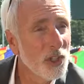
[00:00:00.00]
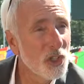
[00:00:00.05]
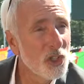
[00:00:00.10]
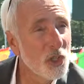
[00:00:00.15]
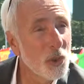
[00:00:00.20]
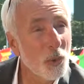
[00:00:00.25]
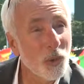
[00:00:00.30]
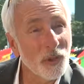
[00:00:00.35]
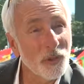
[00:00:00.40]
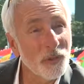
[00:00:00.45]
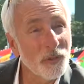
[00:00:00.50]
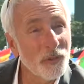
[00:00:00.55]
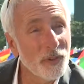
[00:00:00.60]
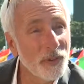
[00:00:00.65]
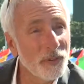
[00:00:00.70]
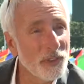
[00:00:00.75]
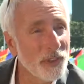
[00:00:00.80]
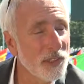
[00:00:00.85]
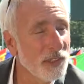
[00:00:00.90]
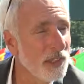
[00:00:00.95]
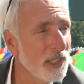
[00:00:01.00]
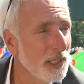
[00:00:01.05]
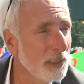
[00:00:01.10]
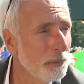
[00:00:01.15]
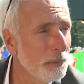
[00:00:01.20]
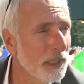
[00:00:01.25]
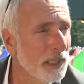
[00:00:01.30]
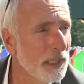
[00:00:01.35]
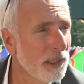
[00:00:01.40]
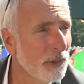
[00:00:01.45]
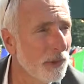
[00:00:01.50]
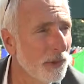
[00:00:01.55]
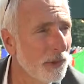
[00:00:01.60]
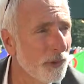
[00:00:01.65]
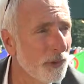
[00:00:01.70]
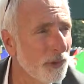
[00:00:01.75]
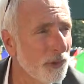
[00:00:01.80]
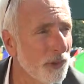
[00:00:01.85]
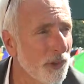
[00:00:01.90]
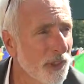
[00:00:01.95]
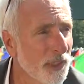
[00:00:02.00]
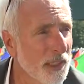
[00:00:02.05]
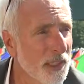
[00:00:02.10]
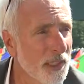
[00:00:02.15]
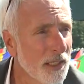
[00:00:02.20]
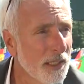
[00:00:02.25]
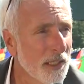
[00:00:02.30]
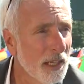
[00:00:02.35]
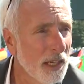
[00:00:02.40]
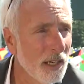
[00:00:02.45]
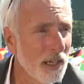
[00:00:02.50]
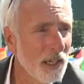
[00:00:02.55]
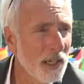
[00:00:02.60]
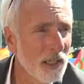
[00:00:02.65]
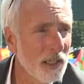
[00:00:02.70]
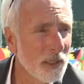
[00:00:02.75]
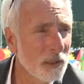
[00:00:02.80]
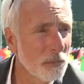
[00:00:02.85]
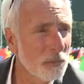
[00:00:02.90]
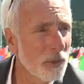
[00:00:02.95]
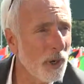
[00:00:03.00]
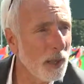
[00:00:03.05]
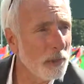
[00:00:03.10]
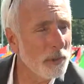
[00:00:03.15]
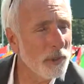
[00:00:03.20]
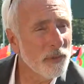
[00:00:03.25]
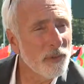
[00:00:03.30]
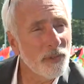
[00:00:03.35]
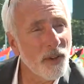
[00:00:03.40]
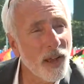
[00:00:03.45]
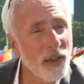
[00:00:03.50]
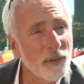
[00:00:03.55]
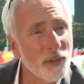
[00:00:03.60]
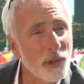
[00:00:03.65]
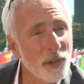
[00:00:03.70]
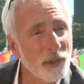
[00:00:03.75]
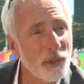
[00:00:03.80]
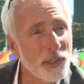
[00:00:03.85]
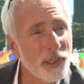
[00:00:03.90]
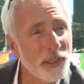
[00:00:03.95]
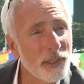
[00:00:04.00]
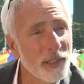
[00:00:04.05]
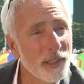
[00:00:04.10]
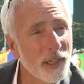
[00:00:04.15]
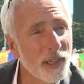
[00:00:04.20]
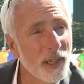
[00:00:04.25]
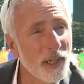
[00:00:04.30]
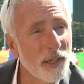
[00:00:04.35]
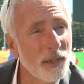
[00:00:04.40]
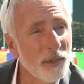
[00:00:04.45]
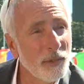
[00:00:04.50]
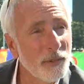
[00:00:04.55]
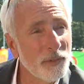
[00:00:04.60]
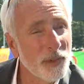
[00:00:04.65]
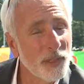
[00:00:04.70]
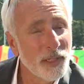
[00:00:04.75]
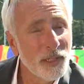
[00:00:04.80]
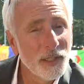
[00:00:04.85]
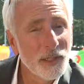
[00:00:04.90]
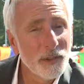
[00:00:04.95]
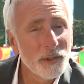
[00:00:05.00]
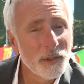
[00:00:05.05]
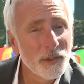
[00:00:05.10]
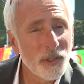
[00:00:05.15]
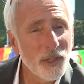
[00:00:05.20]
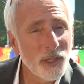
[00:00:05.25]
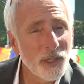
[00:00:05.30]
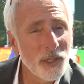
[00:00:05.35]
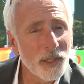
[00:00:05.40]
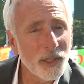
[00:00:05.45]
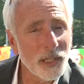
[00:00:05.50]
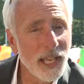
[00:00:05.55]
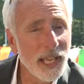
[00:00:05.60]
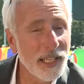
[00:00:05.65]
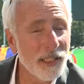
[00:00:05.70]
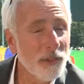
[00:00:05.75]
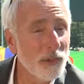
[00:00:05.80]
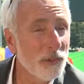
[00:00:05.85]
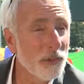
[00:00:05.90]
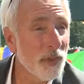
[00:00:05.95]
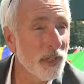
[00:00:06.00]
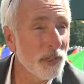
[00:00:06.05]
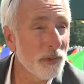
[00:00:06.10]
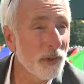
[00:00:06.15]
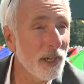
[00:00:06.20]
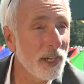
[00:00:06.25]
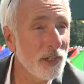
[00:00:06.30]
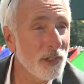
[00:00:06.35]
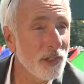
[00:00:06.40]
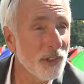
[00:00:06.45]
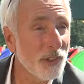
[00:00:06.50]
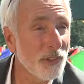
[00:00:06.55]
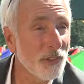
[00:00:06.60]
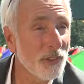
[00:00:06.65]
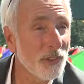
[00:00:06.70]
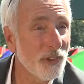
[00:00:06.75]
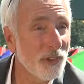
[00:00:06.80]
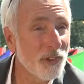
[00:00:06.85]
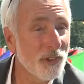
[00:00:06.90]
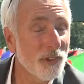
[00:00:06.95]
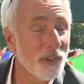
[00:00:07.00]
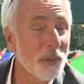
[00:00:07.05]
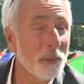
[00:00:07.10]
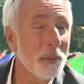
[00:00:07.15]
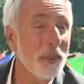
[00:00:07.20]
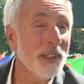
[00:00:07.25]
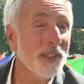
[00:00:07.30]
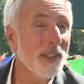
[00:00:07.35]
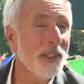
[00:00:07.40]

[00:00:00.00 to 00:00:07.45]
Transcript: 250 team leaders, uh, probably 500 of uh, heads of federations, this is a big